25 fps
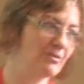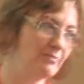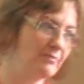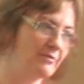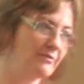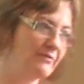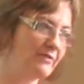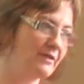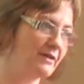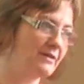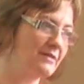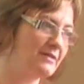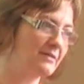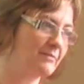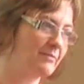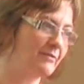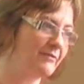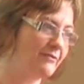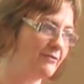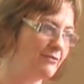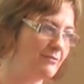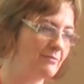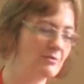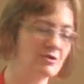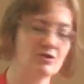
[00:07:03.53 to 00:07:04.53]
TripAdvisor
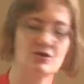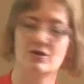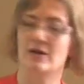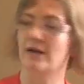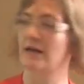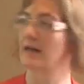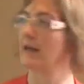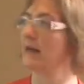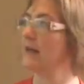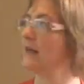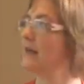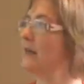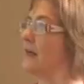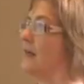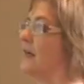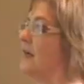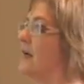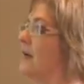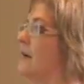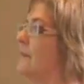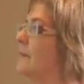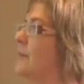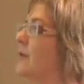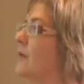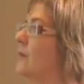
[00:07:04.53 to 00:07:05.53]
performance tracking,
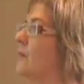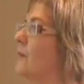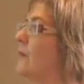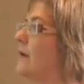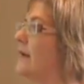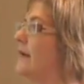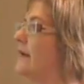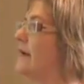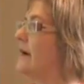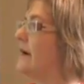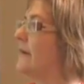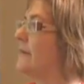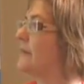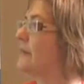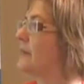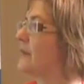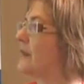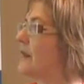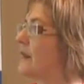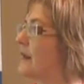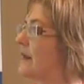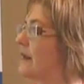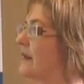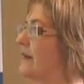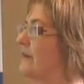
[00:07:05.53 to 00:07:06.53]
but we
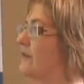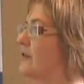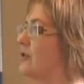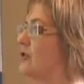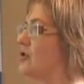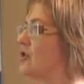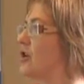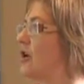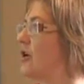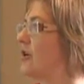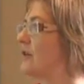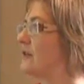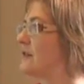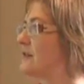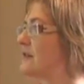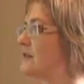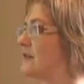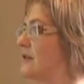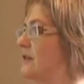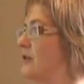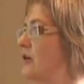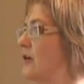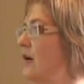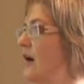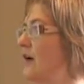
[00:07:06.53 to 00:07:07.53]
give you the chance
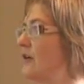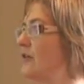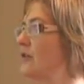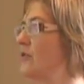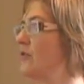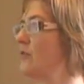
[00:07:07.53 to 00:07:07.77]
to look at